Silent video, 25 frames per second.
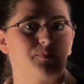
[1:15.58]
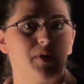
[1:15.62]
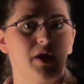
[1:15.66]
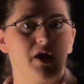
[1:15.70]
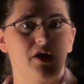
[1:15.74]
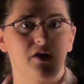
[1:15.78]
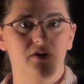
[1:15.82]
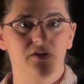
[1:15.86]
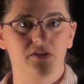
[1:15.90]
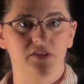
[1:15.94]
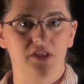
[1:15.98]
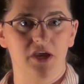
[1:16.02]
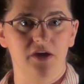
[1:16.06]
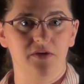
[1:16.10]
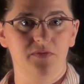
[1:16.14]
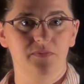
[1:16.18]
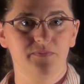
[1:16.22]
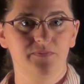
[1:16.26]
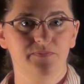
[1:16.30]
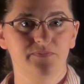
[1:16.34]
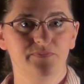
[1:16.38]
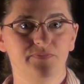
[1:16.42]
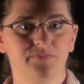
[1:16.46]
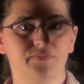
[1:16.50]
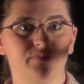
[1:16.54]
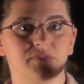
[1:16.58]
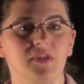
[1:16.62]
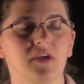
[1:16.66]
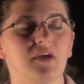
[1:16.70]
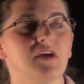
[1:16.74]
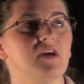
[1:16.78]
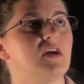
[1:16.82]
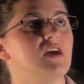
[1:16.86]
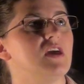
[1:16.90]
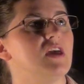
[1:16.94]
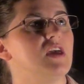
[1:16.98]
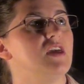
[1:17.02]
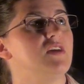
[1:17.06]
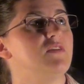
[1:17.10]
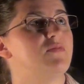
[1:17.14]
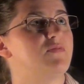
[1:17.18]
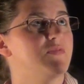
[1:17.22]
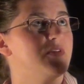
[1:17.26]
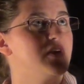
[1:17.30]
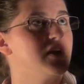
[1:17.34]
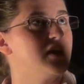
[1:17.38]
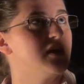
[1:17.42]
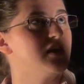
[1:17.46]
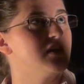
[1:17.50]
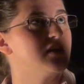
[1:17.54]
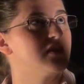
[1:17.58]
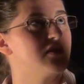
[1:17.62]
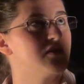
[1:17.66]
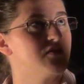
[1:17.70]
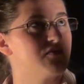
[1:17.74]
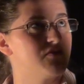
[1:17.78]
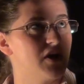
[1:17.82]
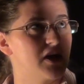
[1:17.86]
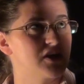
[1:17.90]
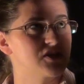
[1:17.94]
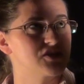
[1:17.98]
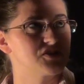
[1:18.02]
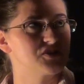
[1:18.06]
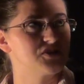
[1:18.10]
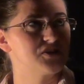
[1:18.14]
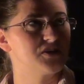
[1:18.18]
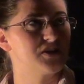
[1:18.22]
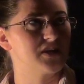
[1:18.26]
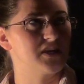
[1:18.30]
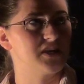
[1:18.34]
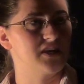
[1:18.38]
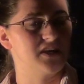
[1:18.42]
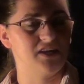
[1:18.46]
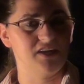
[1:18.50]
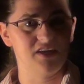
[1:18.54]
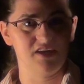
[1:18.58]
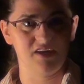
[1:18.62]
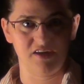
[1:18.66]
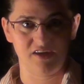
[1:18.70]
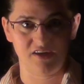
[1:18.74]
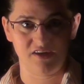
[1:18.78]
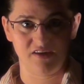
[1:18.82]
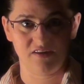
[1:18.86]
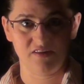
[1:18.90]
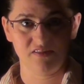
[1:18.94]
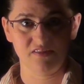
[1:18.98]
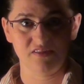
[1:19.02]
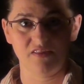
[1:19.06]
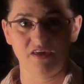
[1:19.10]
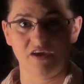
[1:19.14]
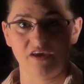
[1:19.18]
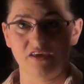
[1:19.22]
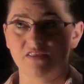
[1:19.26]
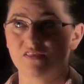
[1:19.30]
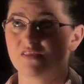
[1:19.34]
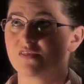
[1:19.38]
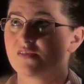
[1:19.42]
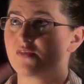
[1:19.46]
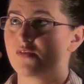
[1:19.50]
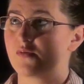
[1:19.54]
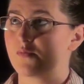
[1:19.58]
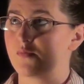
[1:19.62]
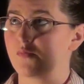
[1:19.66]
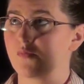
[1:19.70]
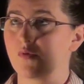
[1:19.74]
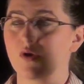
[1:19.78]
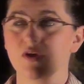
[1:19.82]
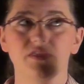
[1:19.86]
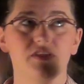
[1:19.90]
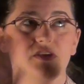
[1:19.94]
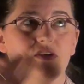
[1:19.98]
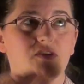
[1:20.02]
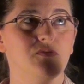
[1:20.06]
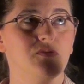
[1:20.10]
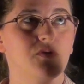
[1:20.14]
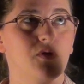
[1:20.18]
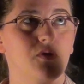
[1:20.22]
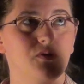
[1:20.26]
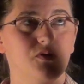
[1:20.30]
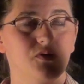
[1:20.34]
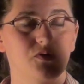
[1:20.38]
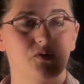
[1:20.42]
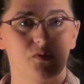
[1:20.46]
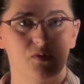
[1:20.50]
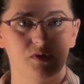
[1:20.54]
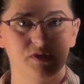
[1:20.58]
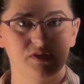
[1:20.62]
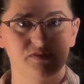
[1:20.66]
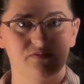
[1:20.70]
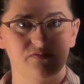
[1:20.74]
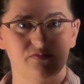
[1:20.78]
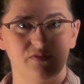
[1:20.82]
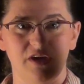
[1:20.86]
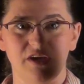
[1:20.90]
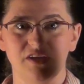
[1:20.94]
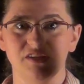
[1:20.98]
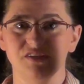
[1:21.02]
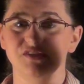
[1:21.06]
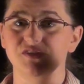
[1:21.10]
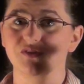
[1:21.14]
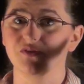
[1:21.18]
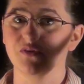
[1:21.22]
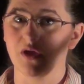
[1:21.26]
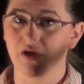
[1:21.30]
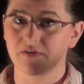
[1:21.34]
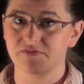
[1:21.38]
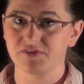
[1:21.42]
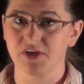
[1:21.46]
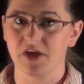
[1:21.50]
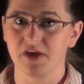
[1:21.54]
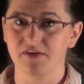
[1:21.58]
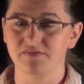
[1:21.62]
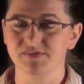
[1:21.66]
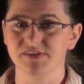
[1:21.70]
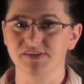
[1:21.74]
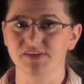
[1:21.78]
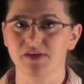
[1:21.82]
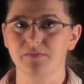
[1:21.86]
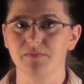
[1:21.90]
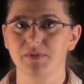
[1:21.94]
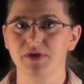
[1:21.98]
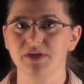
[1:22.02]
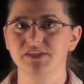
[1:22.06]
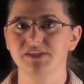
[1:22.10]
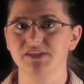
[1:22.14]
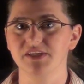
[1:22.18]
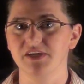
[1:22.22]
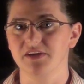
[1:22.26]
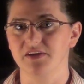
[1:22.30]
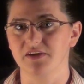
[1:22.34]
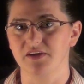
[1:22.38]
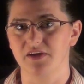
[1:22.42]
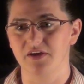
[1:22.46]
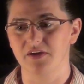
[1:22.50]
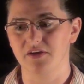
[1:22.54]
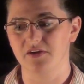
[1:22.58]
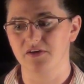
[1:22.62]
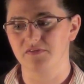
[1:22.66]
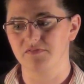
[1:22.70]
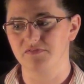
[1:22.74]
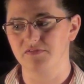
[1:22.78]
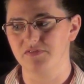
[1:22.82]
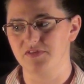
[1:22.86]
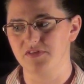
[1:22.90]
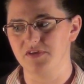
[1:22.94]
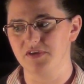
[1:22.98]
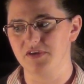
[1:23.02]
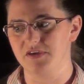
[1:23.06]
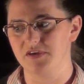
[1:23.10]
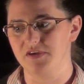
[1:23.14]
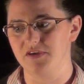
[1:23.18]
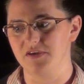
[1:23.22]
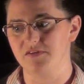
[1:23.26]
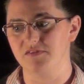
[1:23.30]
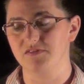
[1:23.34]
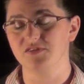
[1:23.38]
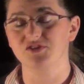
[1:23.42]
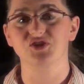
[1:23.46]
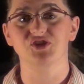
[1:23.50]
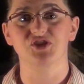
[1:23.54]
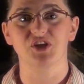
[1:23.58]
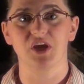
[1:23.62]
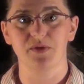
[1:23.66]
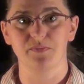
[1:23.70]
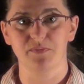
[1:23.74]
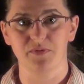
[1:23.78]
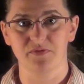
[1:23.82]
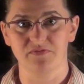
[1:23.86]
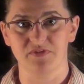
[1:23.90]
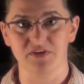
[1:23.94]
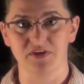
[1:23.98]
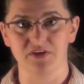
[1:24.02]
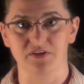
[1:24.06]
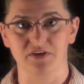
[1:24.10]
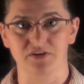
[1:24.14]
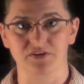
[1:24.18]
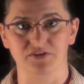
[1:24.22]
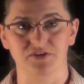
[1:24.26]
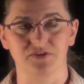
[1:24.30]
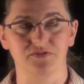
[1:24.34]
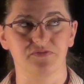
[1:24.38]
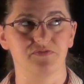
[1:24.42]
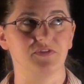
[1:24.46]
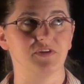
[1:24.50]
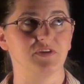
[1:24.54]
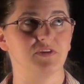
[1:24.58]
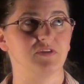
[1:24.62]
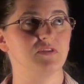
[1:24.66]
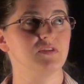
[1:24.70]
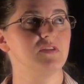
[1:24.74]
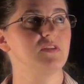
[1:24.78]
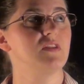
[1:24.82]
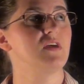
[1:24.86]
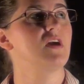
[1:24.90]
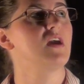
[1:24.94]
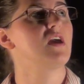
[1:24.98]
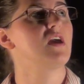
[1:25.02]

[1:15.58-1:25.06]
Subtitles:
parallel. If the vector E, the one that you know you're going to find, so you have to have some idea of the shape of the electric field,